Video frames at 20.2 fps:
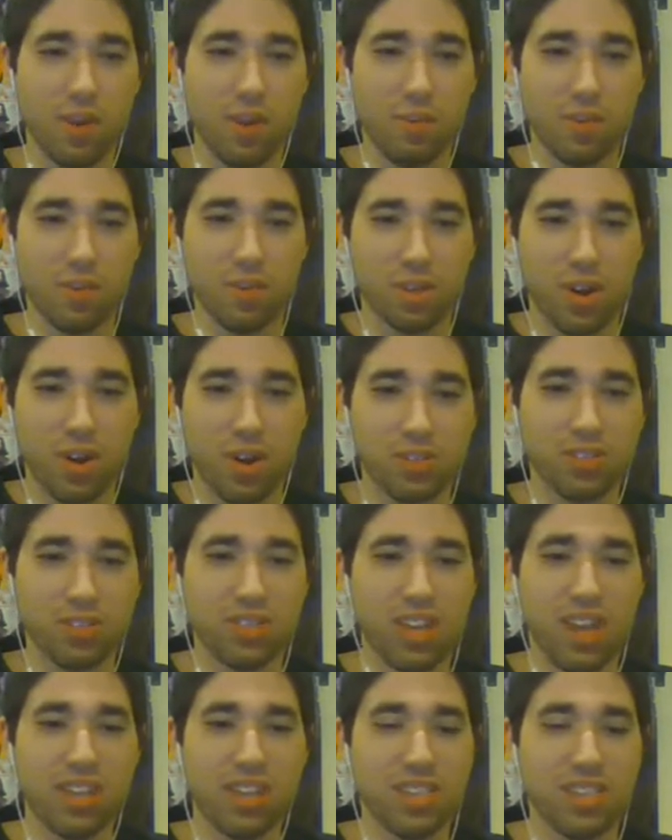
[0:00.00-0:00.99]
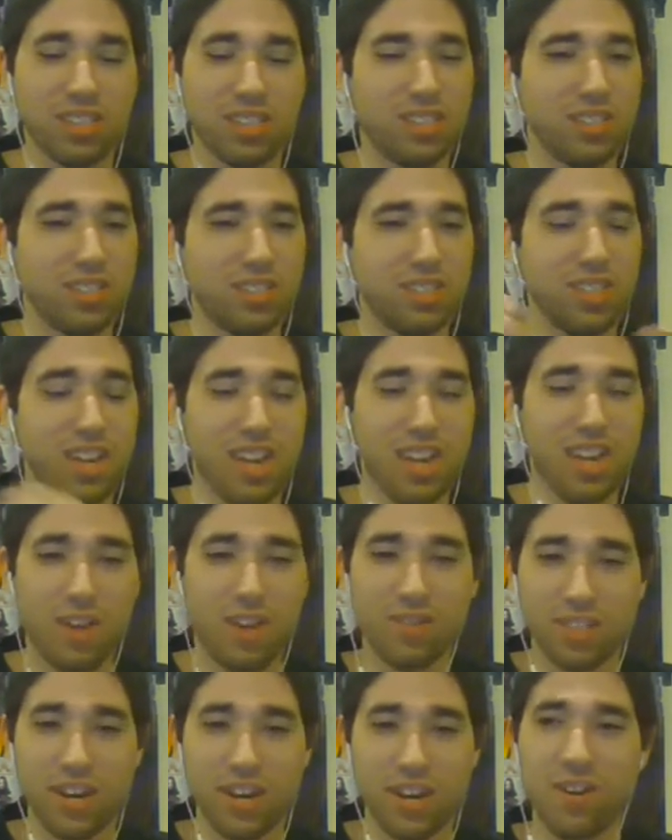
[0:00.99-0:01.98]
with Charles Dance as this
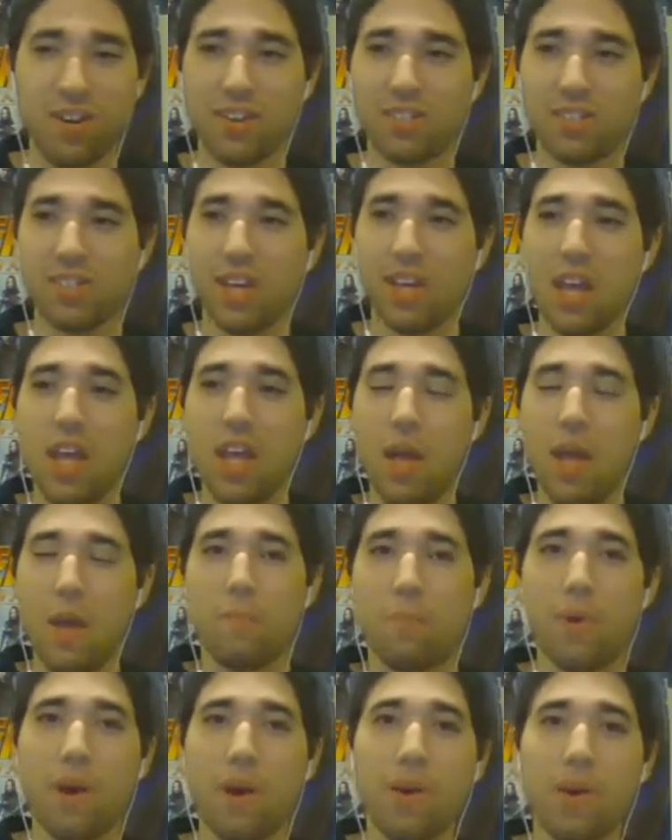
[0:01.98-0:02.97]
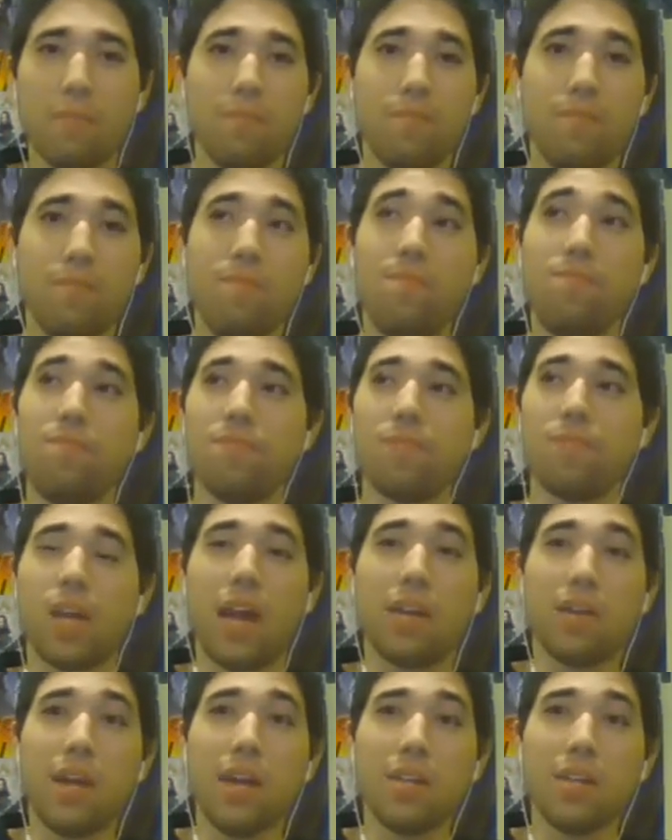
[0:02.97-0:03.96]
eco-terrorist. But
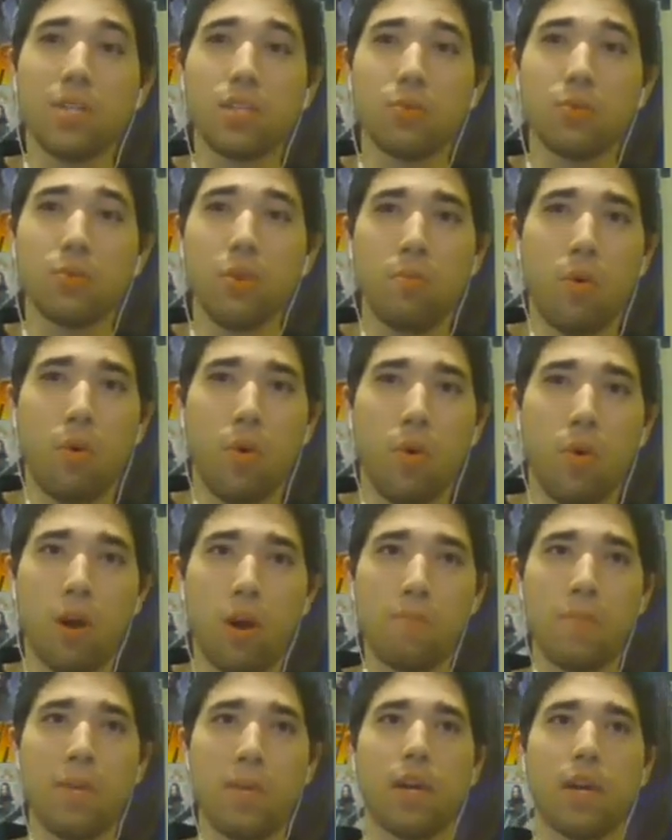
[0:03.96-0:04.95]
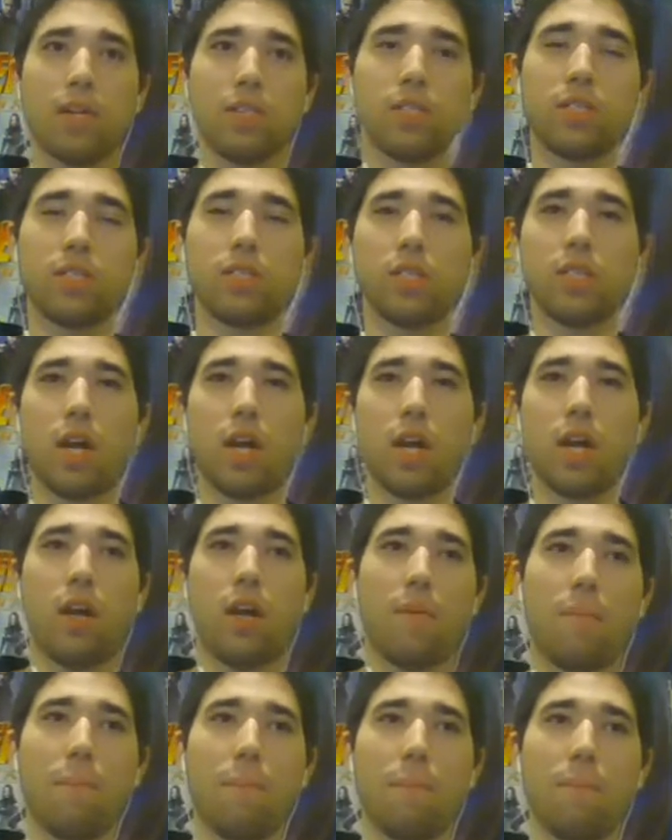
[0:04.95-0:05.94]
I like this one more because
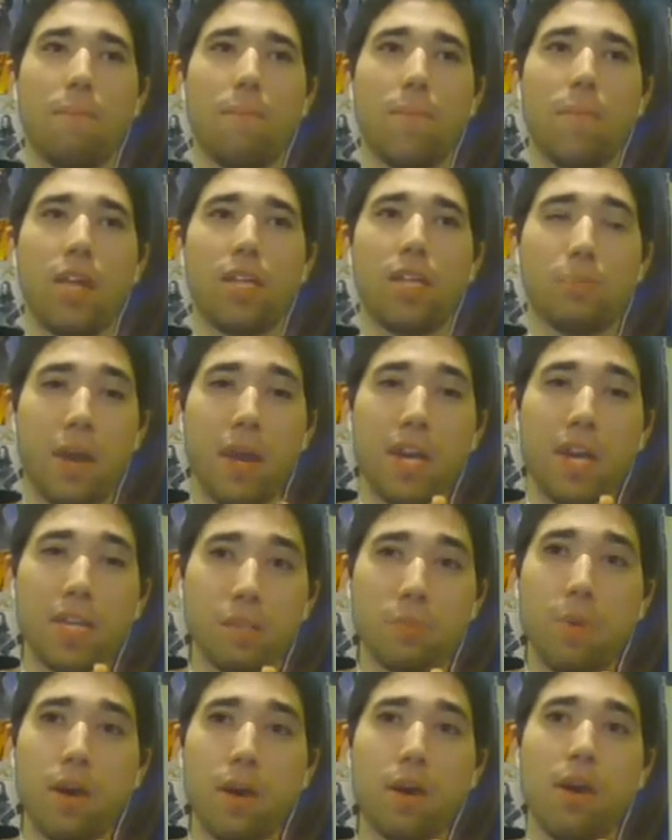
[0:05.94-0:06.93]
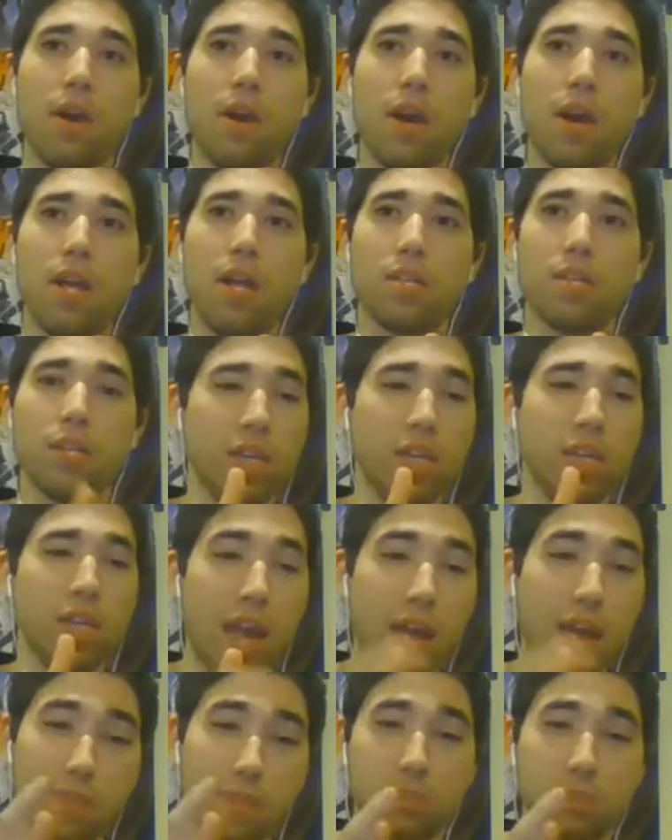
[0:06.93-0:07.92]
it's paced better. It doesn't
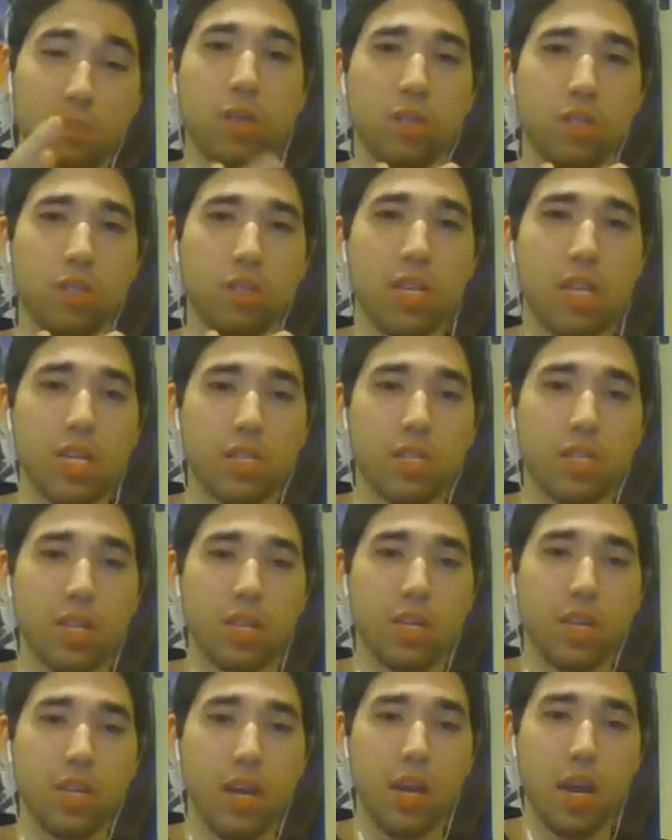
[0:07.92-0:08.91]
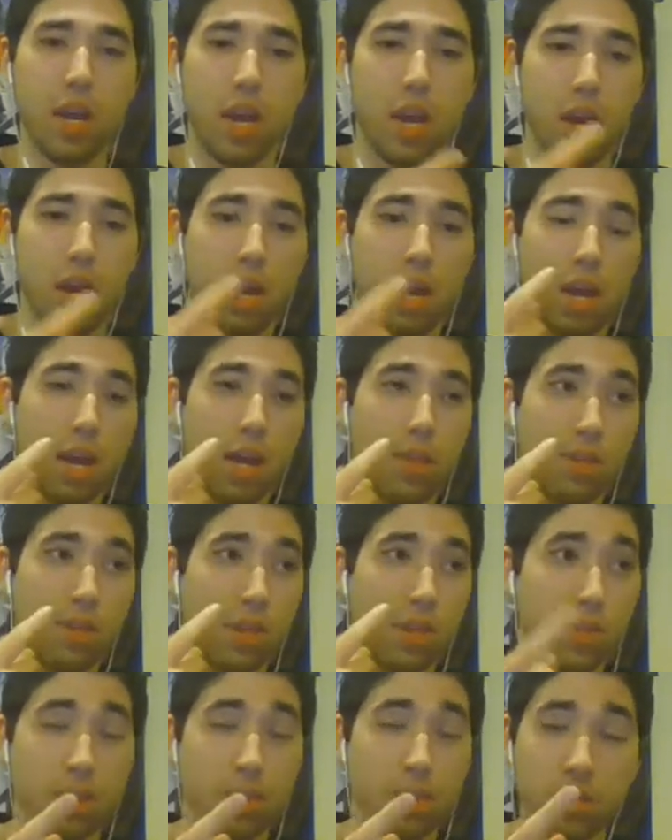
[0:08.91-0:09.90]
have as much teasing.
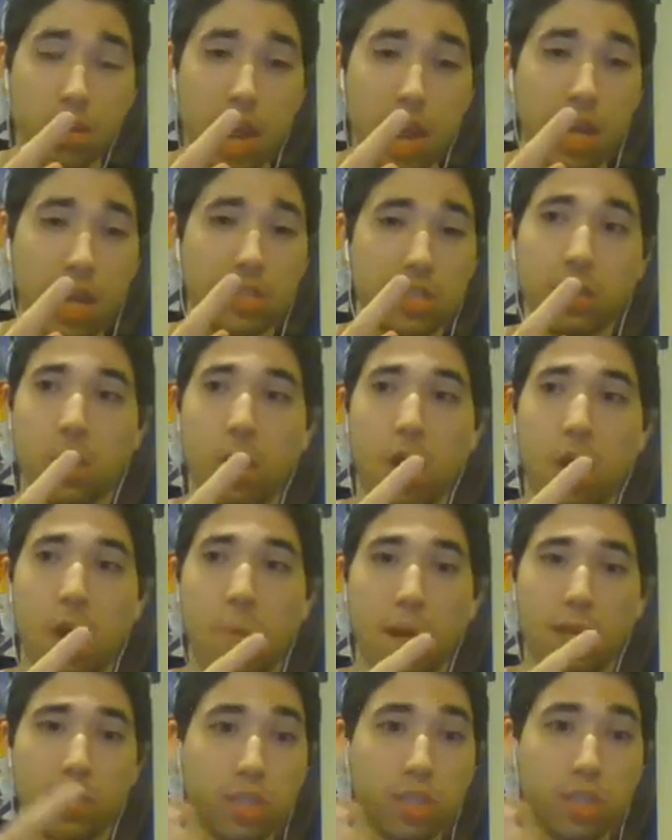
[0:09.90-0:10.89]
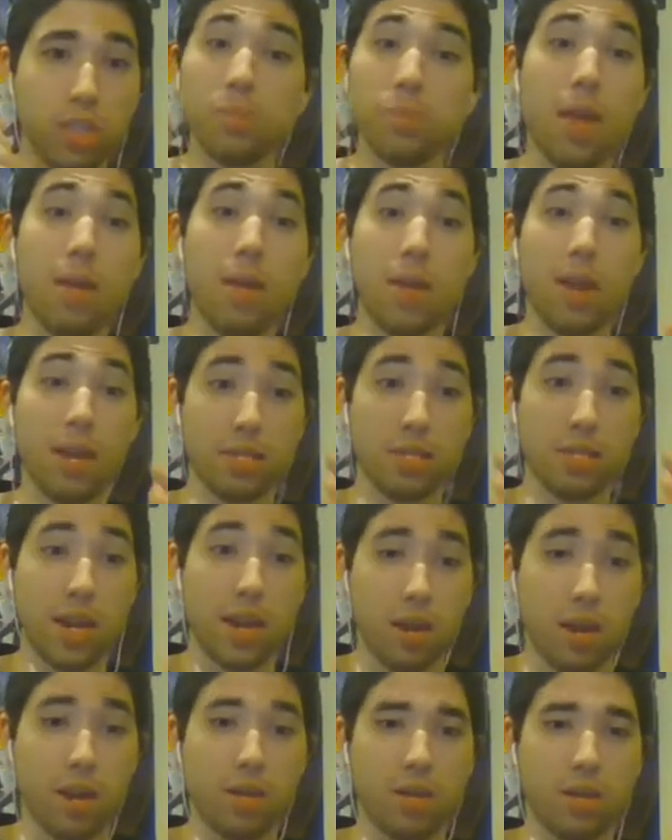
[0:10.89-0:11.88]
The nods and callbacks. This is made by a
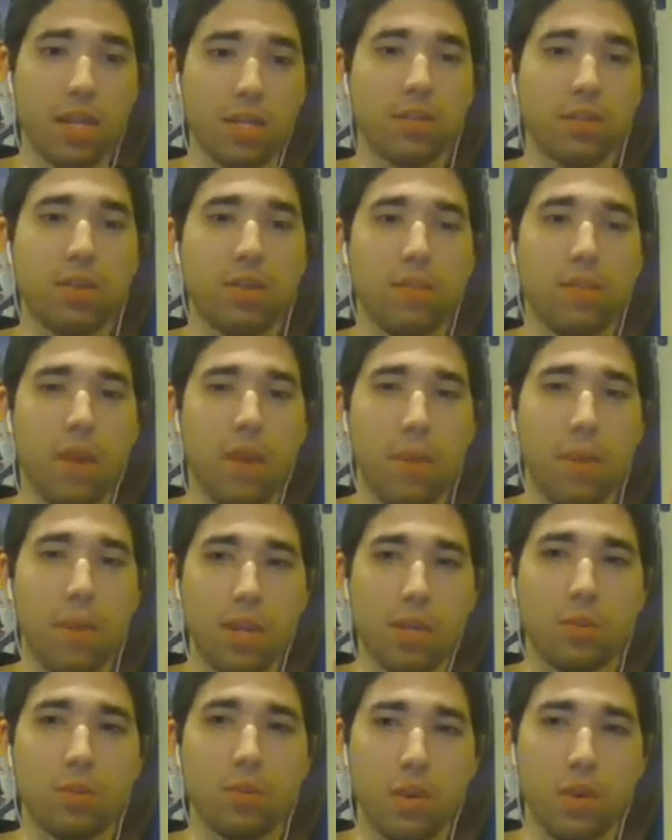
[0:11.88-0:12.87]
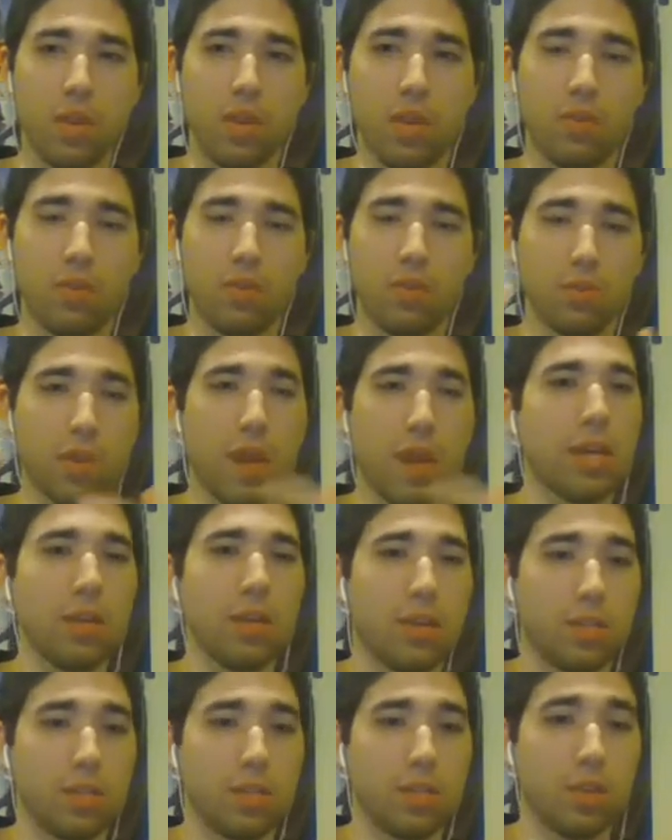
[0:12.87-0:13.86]
diehard Godzilla fan. Mike Doherty, who
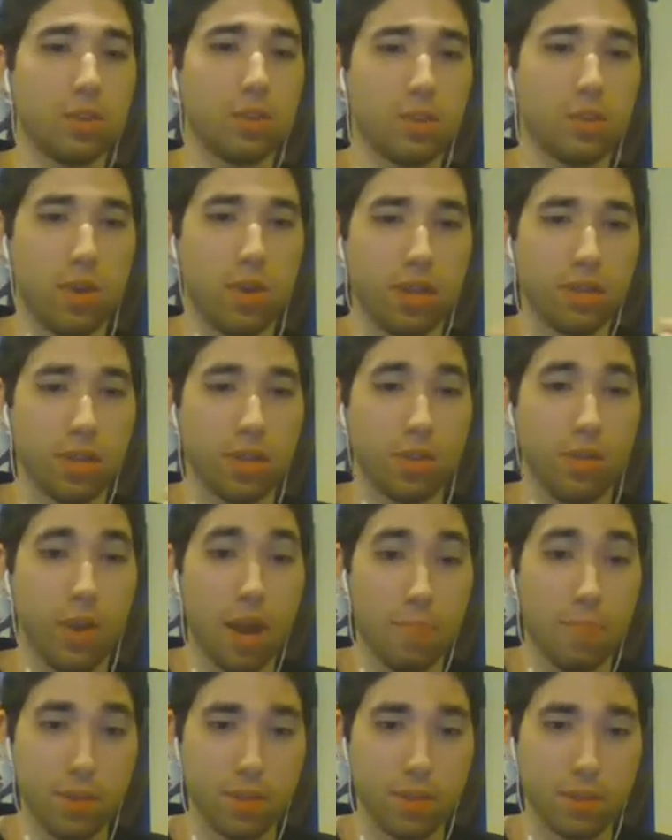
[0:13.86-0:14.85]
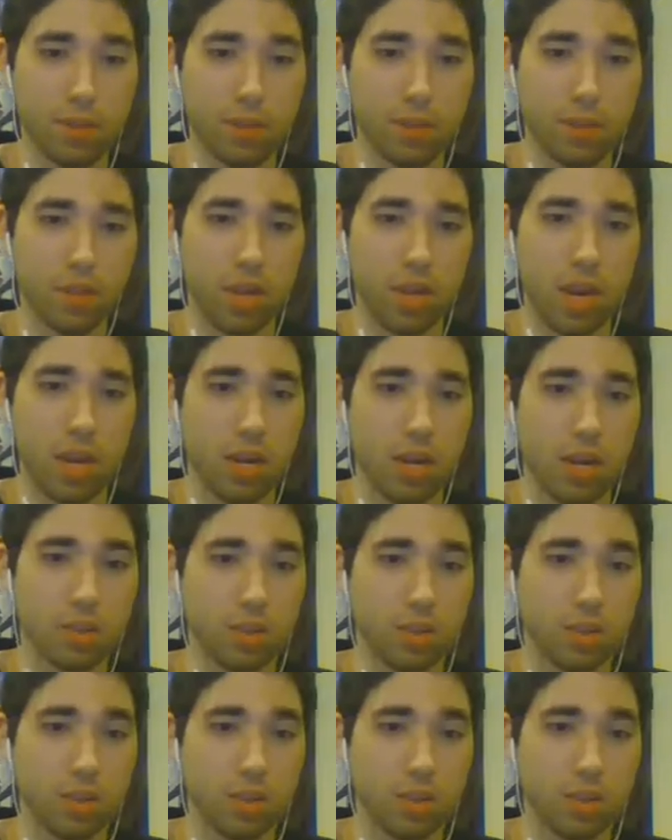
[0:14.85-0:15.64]
directed this, also directed Krampus, and he also